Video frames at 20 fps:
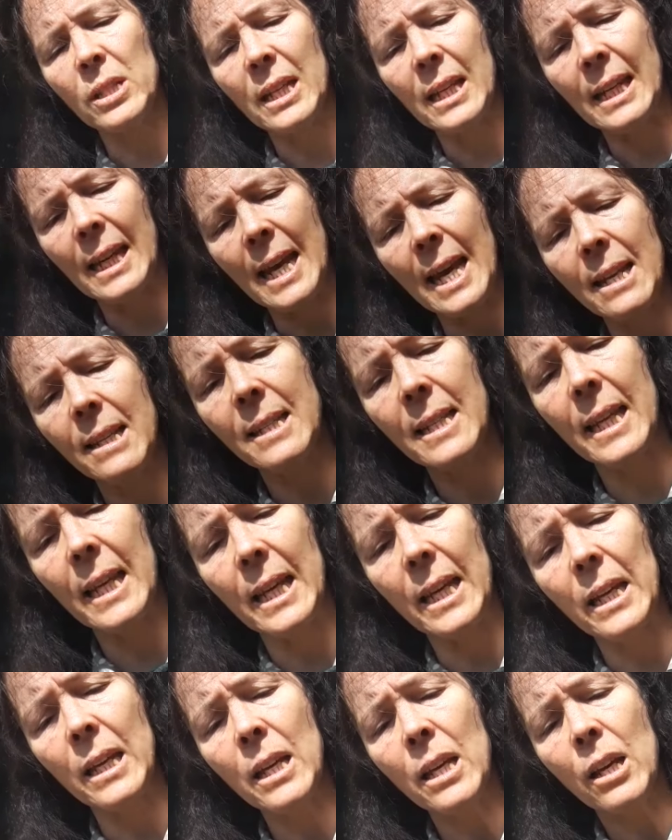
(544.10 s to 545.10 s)
in the end
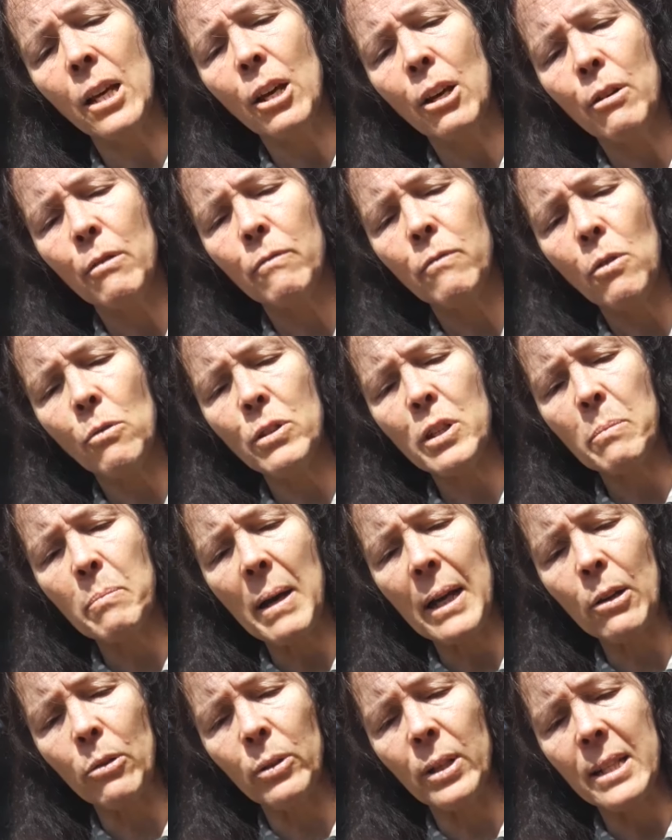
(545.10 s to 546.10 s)
here, fold it
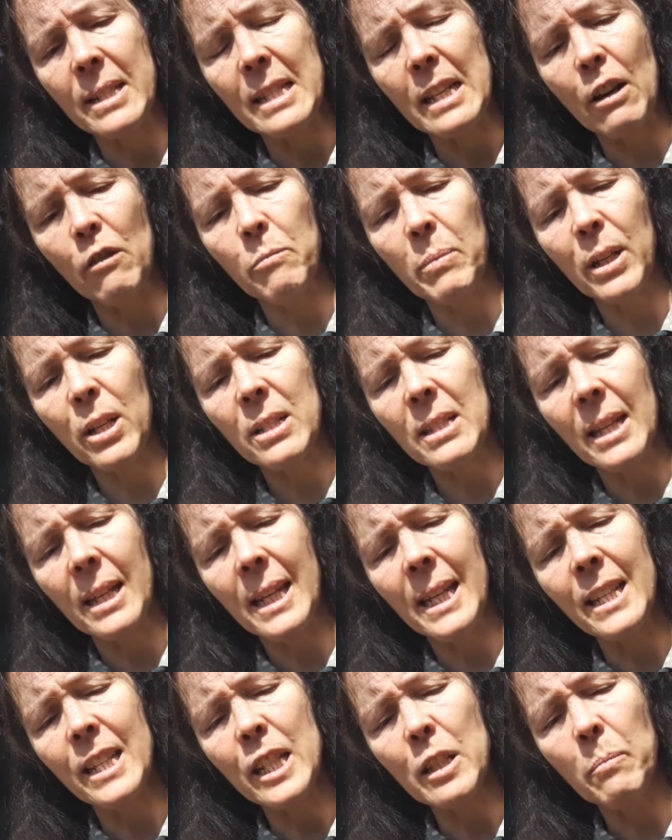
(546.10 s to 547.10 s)
back on itself because I
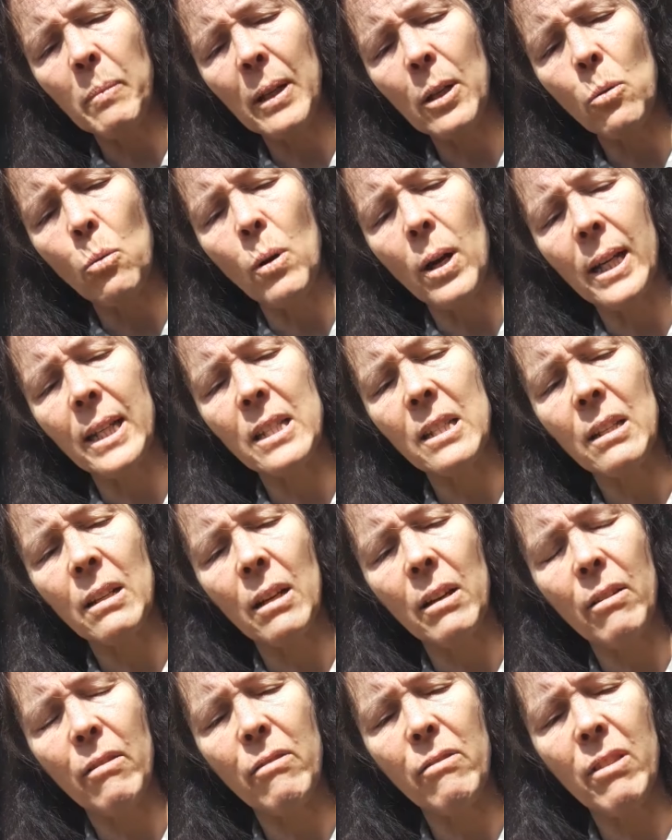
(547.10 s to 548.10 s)
need it to be quite
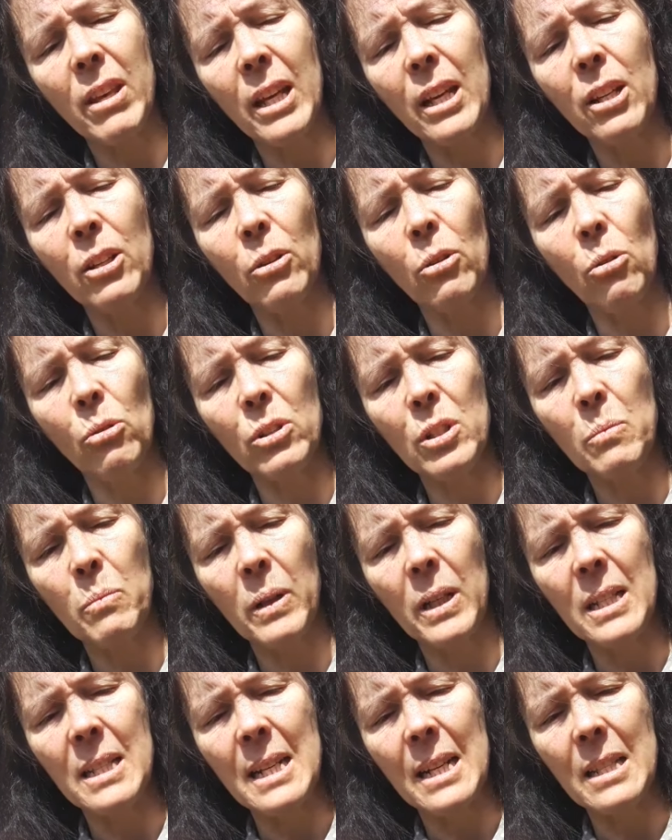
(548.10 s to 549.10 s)
a thick knot
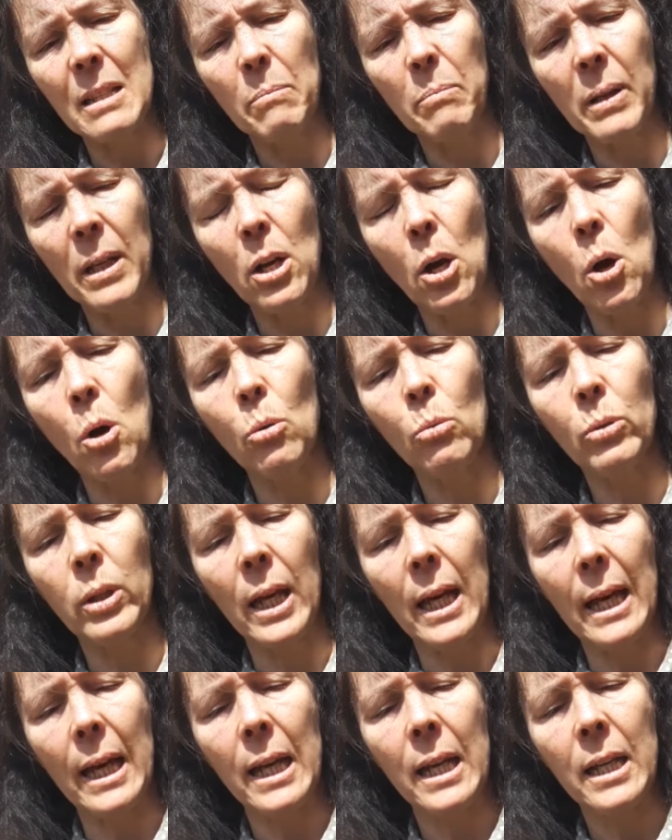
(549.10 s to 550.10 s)
because that's a big hole
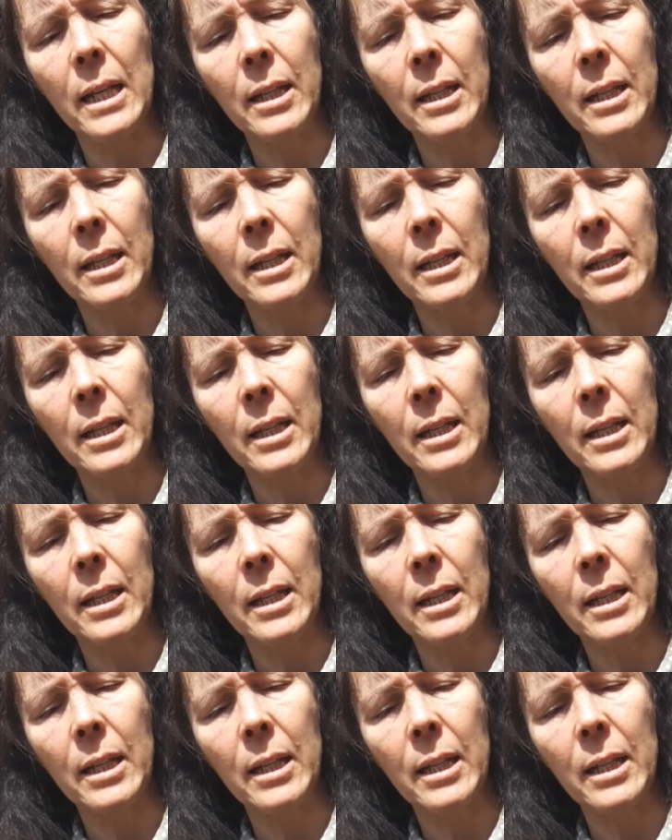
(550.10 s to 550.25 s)
there.